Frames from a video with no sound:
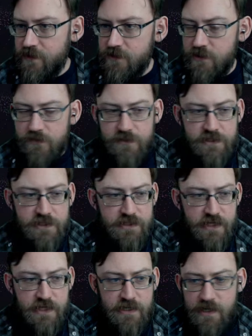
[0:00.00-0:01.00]
So this
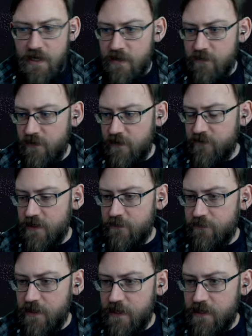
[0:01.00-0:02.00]
is in-game. I've got
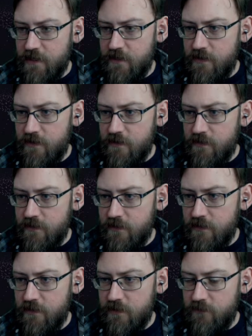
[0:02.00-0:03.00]
it playing here.
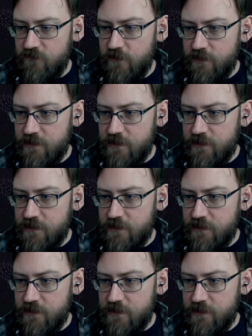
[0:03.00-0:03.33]
Um, for